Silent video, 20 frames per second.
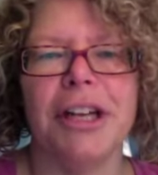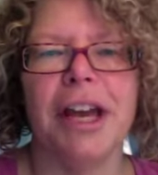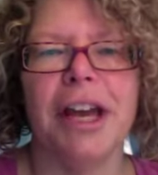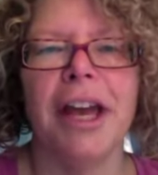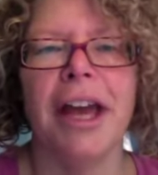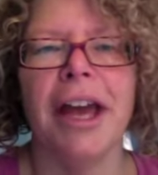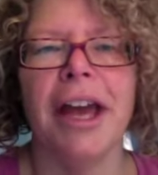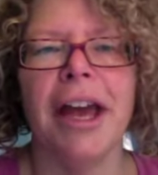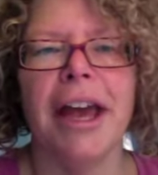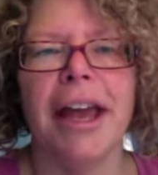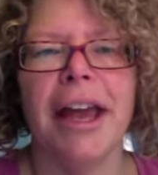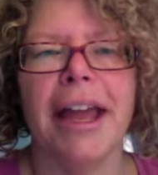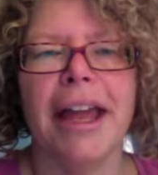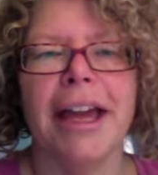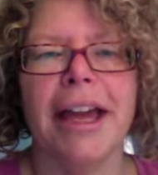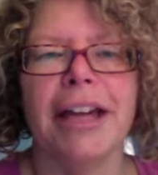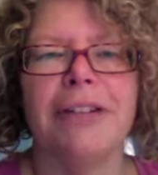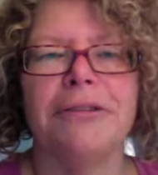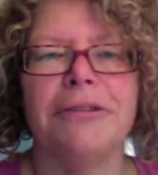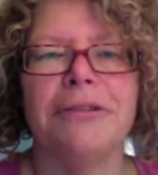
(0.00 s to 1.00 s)
and
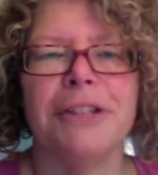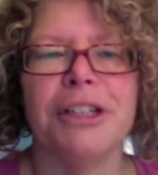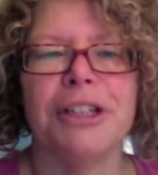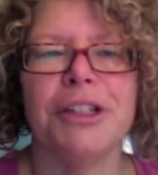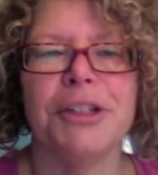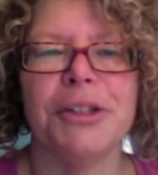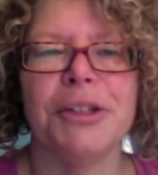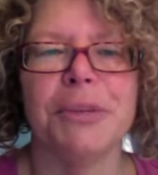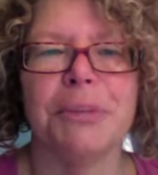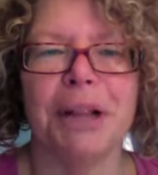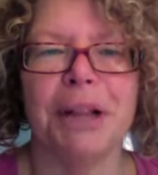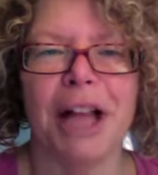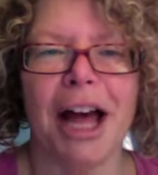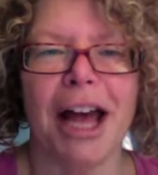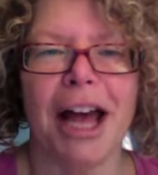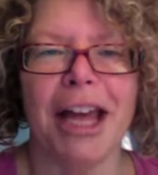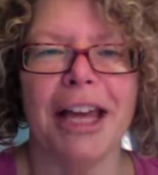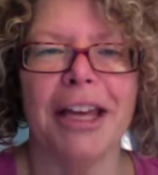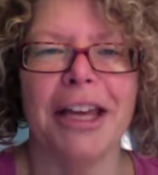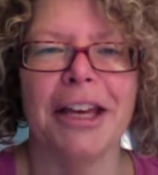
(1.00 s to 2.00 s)
Fringe Supply
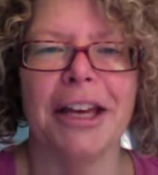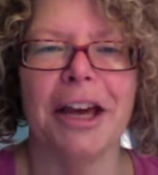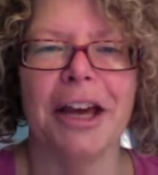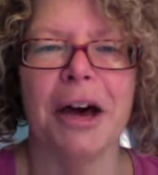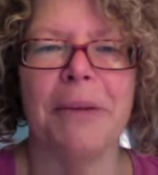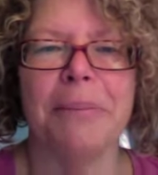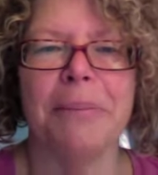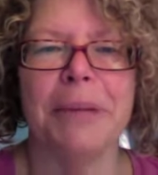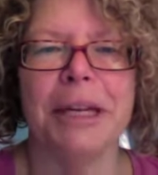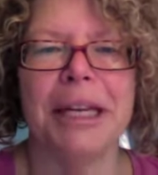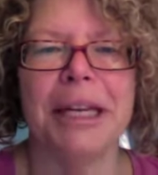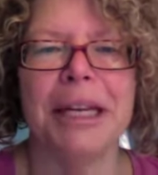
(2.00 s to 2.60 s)
Company.